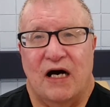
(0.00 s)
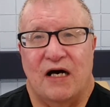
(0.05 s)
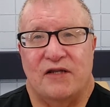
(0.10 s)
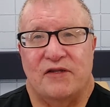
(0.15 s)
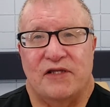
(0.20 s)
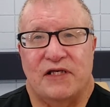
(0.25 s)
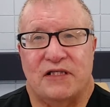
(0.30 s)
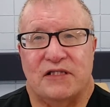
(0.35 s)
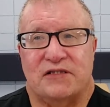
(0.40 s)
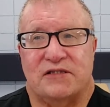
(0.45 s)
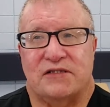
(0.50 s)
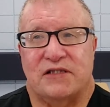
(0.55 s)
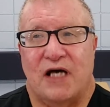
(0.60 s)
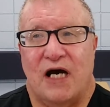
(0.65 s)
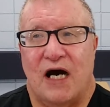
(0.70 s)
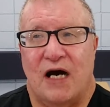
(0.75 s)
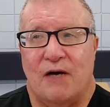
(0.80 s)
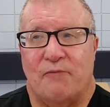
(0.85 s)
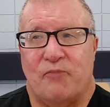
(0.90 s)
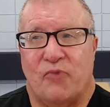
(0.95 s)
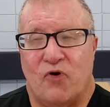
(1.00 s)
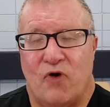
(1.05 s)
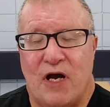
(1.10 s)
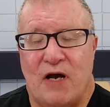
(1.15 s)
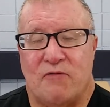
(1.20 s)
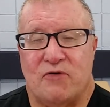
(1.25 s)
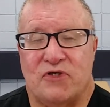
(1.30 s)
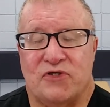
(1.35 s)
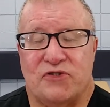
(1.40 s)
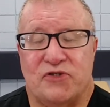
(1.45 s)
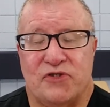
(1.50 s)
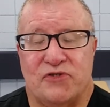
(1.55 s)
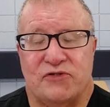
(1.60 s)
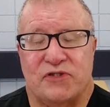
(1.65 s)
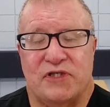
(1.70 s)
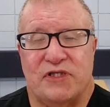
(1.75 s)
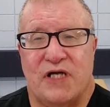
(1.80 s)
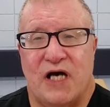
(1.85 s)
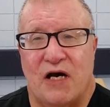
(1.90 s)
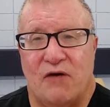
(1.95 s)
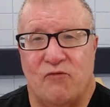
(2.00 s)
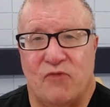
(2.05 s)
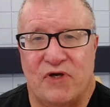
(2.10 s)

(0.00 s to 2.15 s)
This parameter is usually done